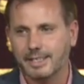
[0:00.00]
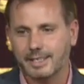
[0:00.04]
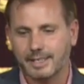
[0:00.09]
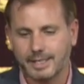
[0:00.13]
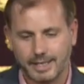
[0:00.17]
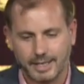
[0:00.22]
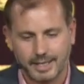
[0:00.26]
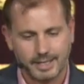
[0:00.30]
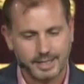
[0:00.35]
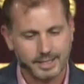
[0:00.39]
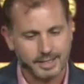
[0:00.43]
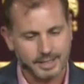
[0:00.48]

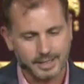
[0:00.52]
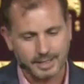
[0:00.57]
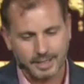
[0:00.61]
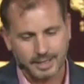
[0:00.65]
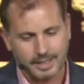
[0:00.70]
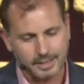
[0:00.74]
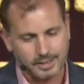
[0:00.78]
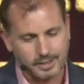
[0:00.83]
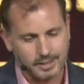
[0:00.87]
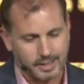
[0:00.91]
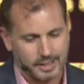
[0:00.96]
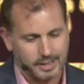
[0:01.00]
And
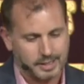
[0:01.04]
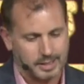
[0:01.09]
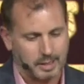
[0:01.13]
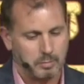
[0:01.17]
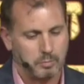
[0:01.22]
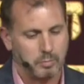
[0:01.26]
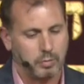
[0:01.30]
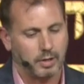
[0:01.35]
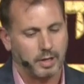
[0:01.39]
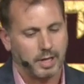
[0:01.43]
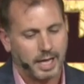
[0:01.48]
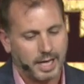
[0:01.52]
it's a
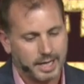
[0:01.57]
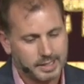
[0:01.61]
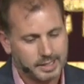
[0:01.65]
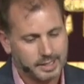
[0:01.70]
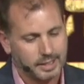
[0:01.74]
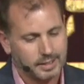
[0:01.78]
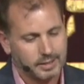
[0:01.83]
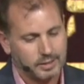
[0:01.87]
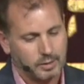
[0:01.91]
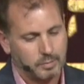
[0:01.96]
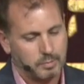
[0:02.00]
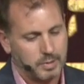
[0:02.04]

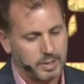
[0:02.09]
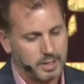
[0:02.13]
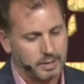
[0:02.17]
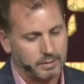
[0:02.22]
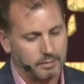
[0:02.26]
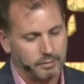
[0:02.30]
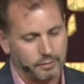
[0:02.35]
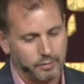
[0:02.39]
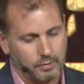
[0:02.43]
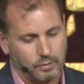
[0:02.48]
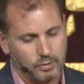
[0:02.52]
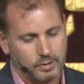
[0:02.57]
blessing to be in
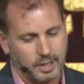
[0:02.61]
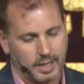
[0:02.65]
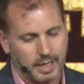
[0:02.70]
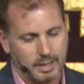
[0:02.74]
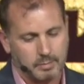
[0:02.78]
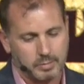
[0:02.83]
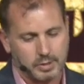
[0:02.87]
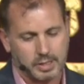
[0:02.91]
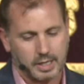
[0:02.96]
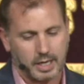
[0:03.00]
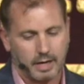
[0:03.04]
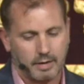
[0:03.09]

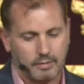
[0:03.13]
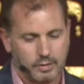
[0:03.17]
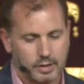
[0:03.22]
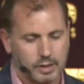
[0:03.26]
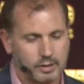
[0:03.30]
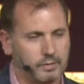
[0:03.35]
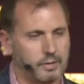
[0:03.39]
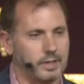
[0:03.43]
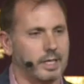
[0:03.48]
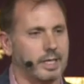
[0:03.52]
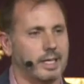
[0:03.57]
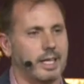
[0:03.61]
full-time service
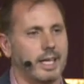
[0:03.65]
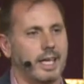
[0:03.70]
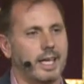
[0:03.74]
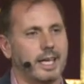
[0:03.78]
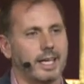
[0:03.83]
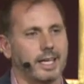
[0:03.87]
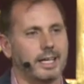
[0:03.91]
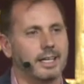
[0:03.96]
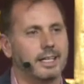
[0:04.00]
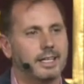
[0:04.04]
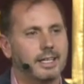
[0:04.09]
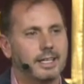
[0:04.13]
for the
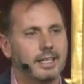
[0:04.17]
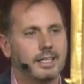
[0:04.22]
King